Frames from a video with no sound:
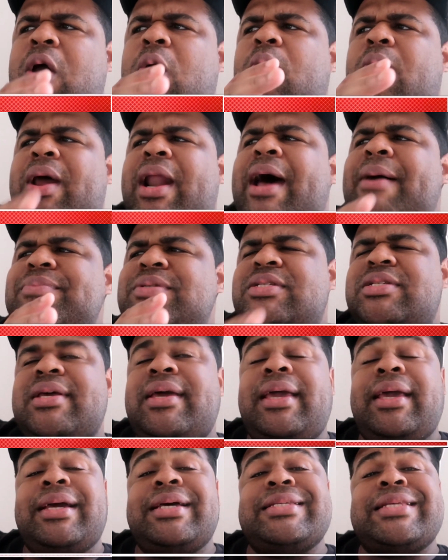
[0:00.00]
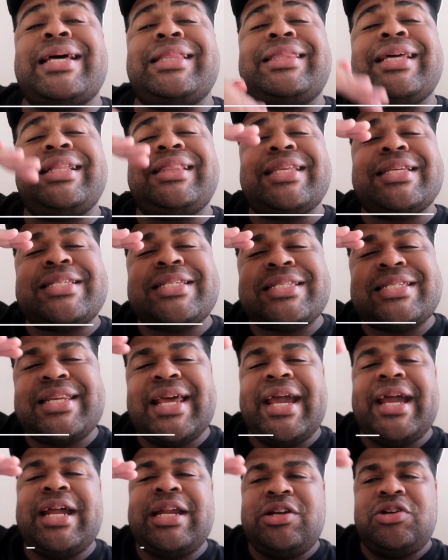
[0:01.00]
What I'm saying is I think the
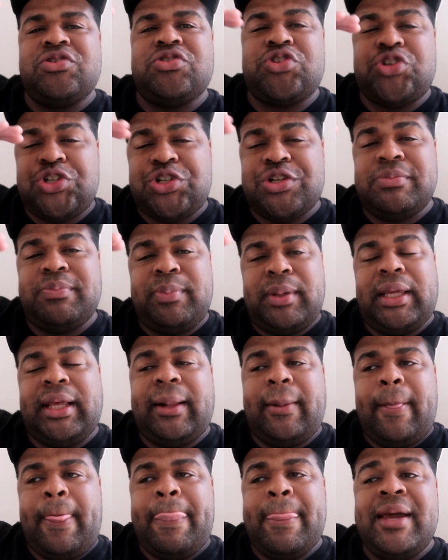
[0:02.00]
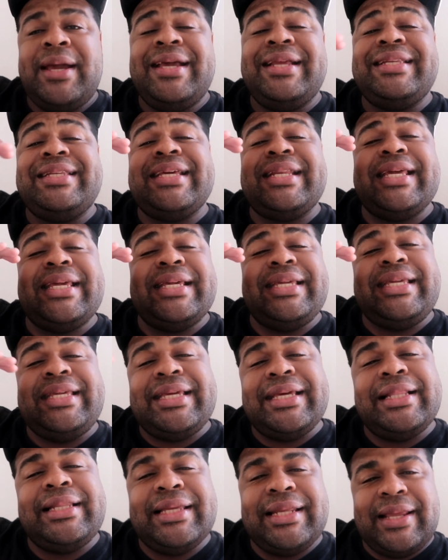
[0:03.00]
standard should be, did he
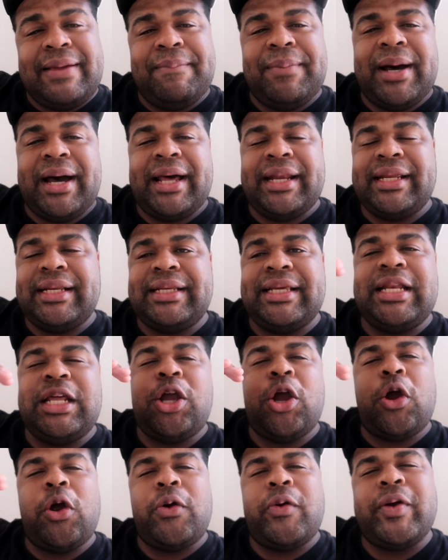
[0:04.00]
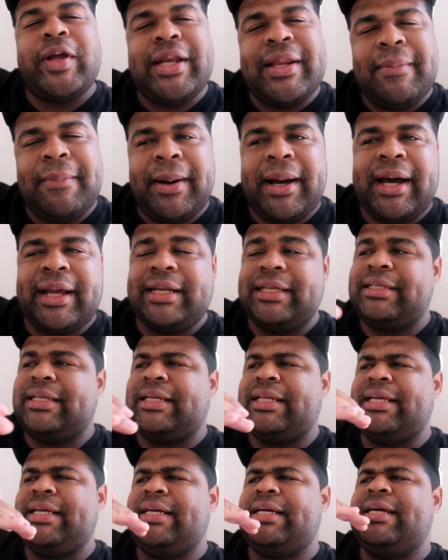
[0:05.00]
kill anybody? Did he hurt anybody?
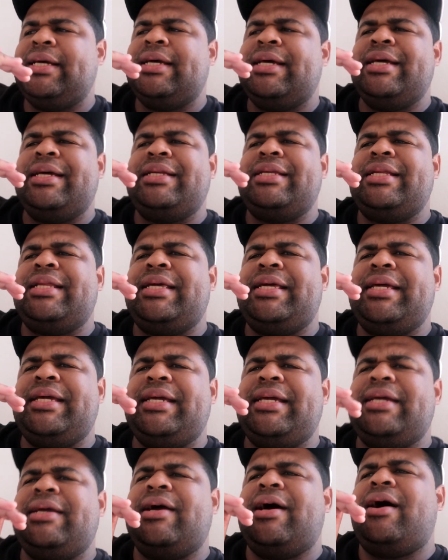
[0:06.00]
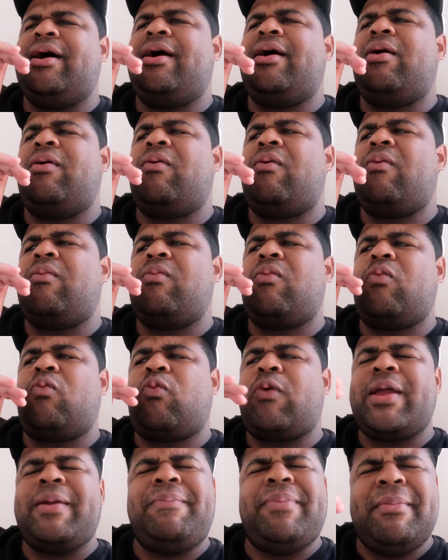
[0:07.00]
Did he
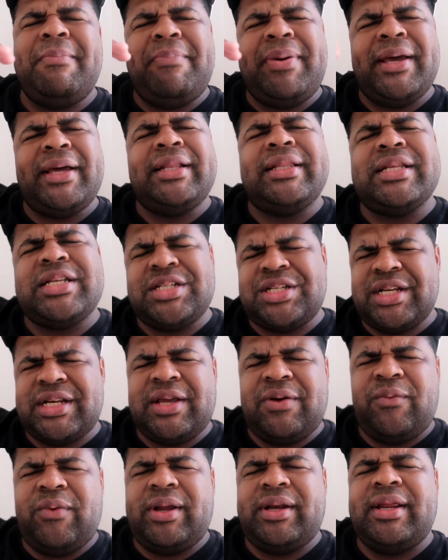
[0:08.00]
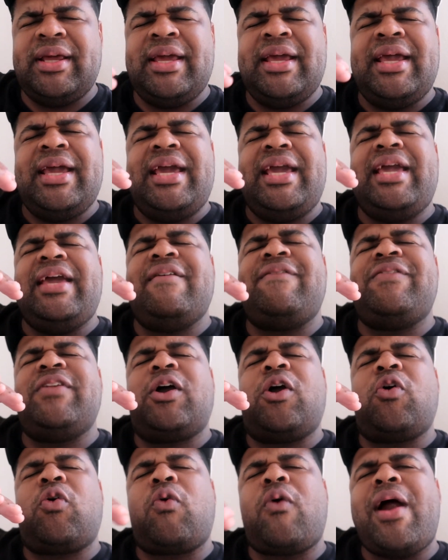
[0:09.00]
rape and pillage anyone? If
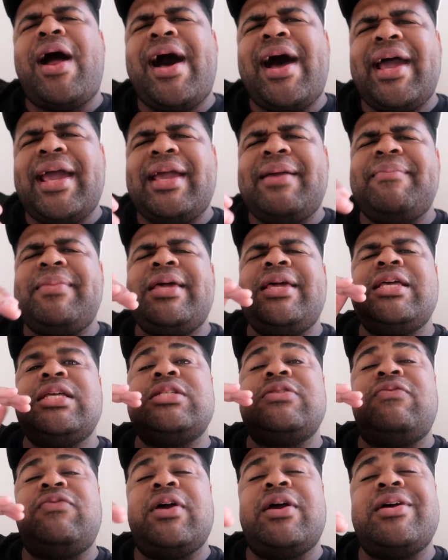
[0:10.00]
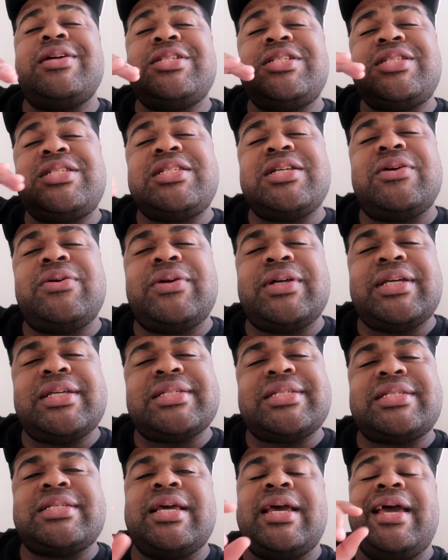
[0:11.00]
the crime is very
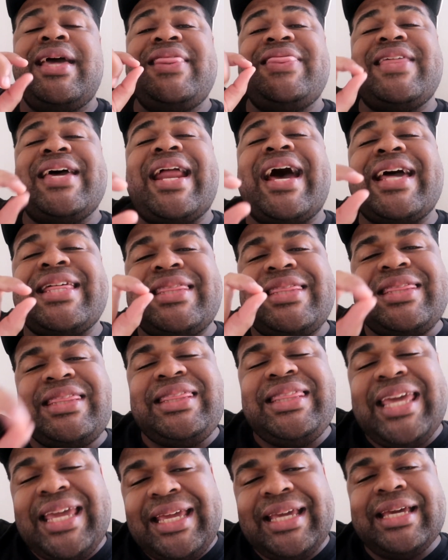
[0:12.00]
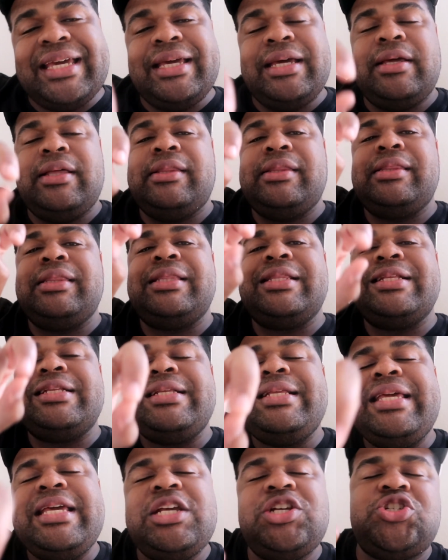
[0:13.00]
serious, then I think
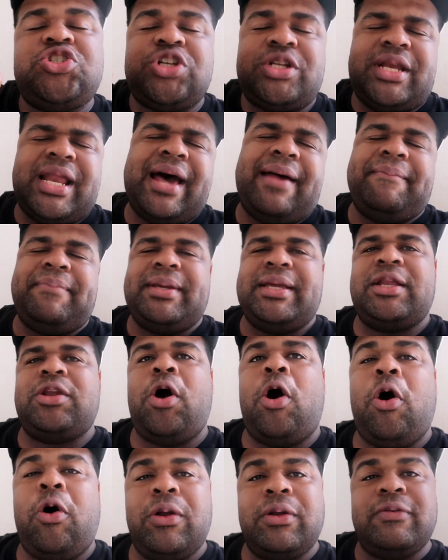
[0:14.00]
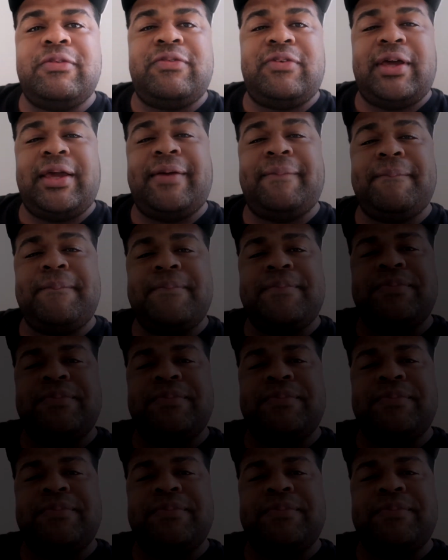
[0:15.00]
he should not be in the Hall of Fame.